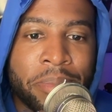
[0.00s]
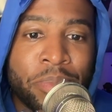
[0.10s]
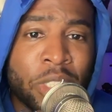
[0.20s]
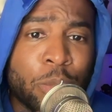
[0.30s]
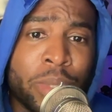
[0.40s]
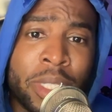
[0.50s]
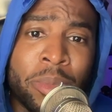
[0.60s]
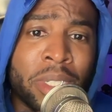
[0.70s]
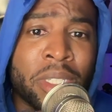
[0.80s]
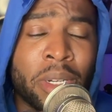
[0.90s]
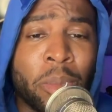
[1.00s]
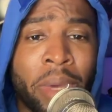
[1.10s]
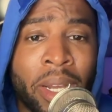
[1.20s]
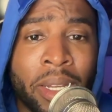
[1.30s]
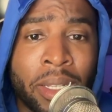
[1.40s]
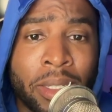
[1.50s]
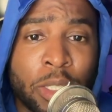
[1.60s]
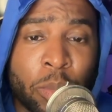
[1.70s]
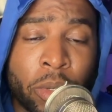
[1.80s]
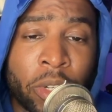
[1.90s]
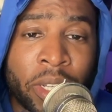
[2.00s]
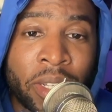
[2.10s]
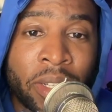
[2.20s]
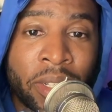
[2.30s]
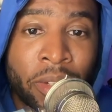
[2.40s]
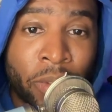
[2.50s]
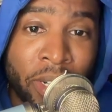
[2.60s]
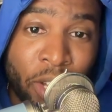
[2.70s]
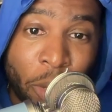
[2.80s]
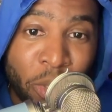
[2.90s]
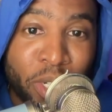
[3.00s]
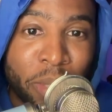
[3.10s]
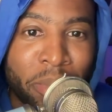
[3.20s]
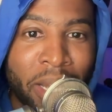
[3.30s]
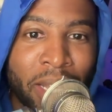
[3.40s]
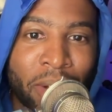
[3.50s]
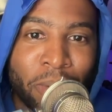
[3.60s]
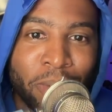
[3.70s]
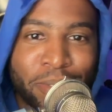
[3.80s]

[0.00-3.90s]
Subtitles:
is pretty much automatic at this point. Right now, I'm hoodie mellow.